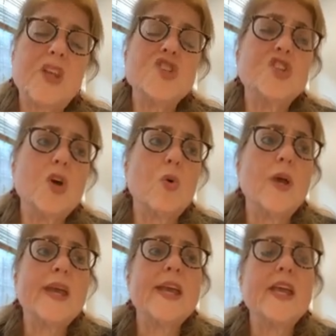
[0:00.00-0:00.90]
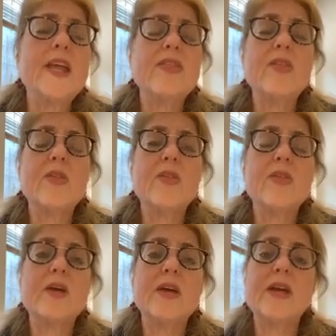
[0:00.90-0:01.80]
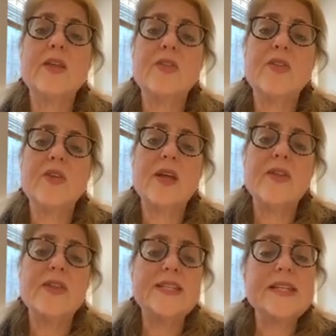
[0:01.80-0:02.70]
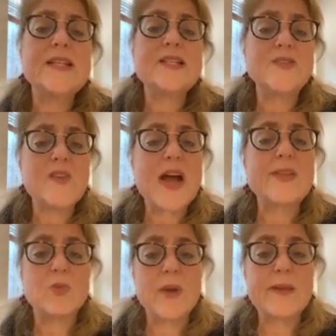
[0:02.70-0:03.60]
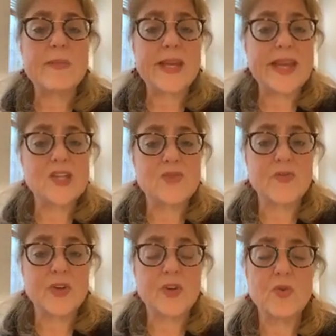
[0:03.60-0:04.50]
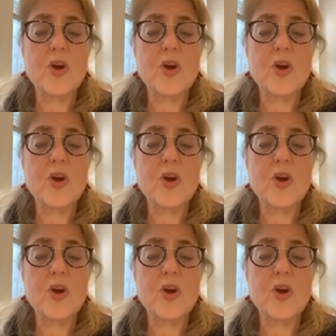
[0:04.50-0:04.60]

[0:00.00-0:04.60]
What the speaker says: So the deal is to find the right medication for you.